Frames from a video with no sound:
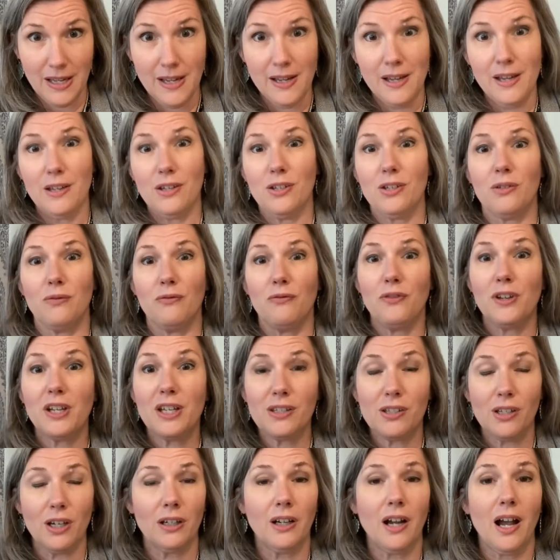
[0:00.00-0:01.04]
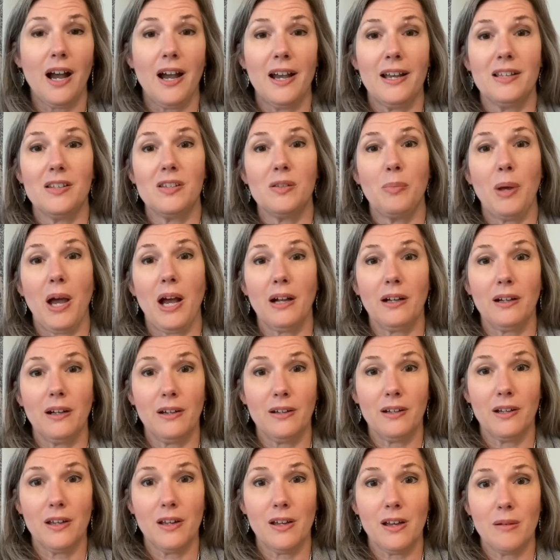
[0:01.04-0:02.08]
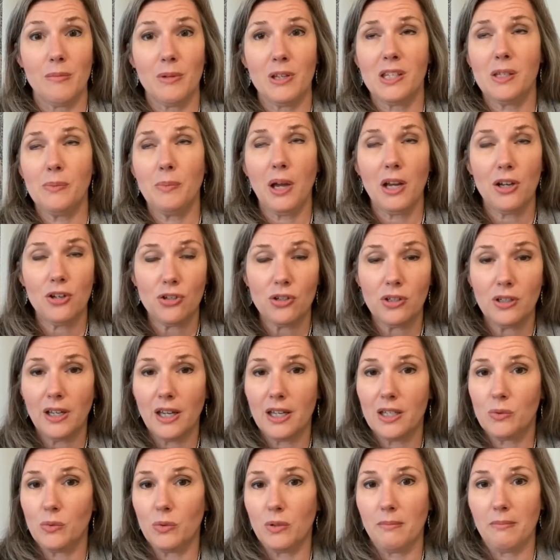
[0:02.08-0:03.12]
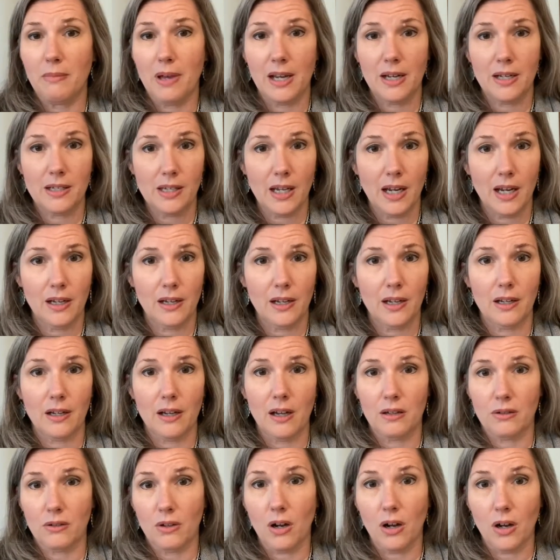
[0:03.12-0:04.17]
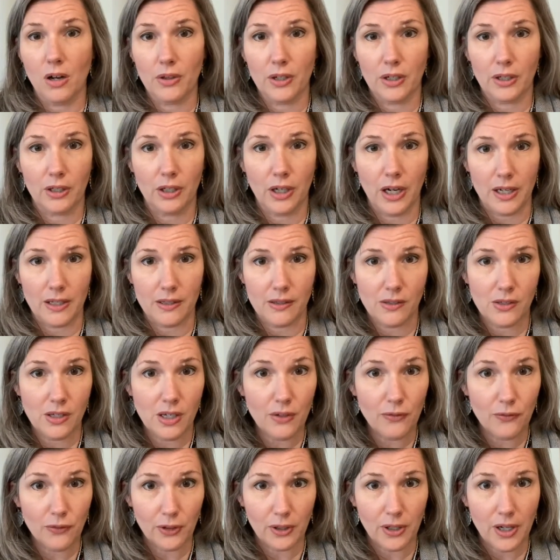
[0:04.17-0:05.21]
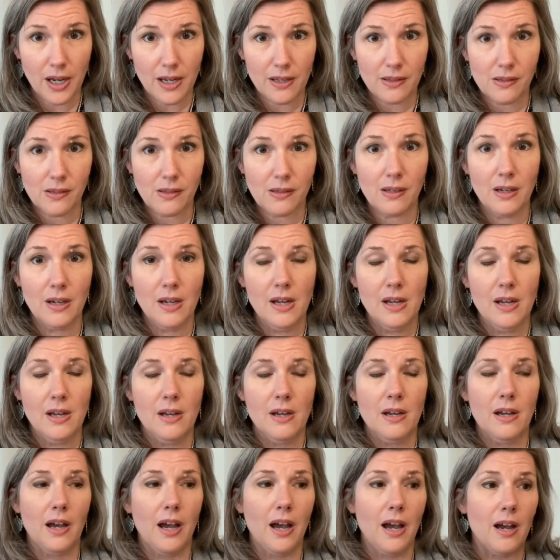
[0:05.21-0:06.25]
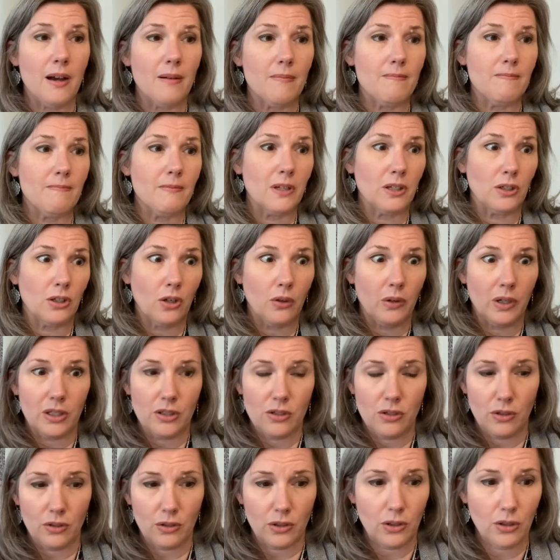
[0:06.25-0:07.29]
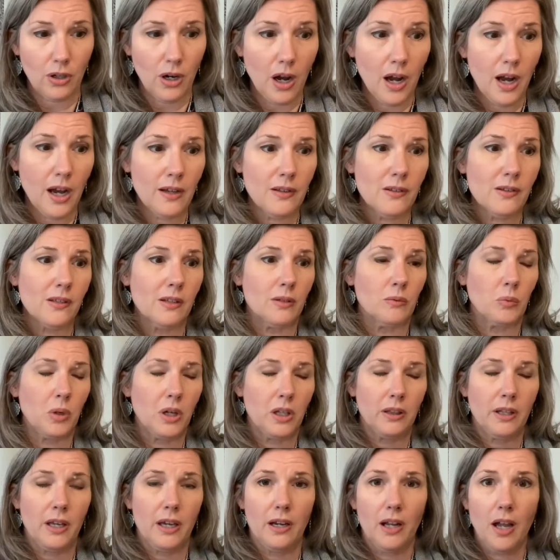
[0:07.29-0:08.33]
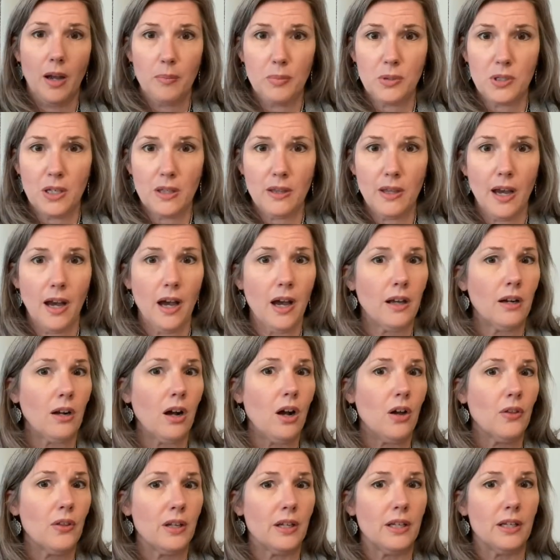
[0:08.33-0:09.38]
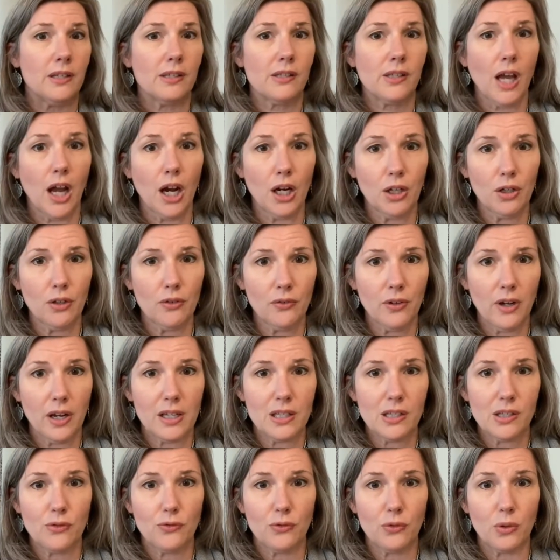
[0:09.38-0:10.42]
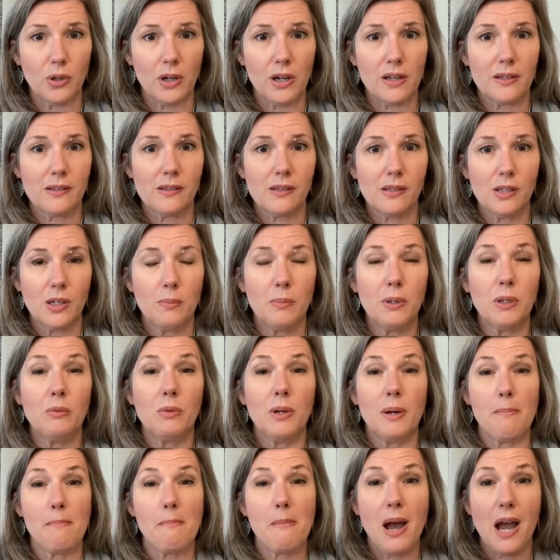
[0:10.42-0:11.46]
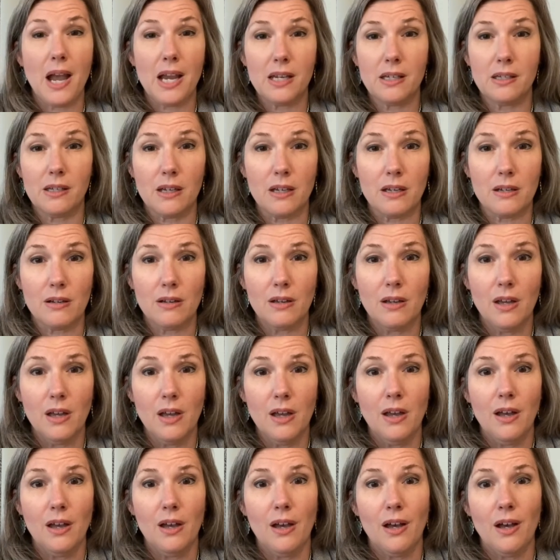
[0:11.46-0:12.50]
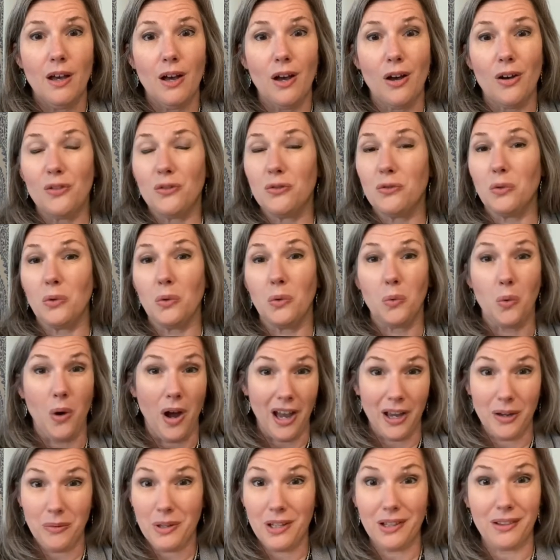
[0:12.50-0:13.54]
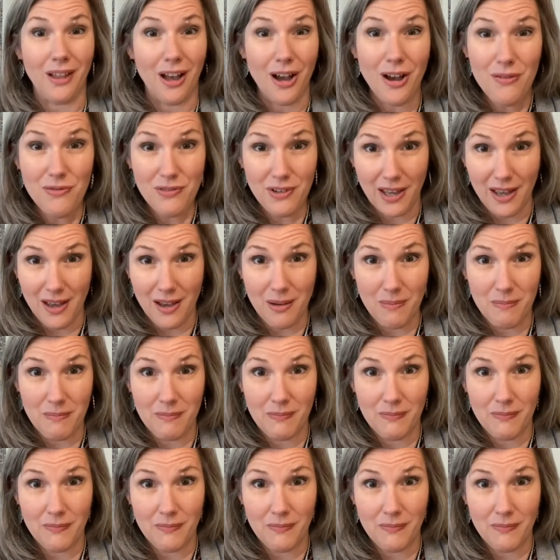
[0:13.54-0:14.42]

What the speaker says: to fix our eyes back on him, especially as we're meditating on all that Christ did for us in going to the cross and what led up to that, all that he sacrificed for us, to be reminded of why we love him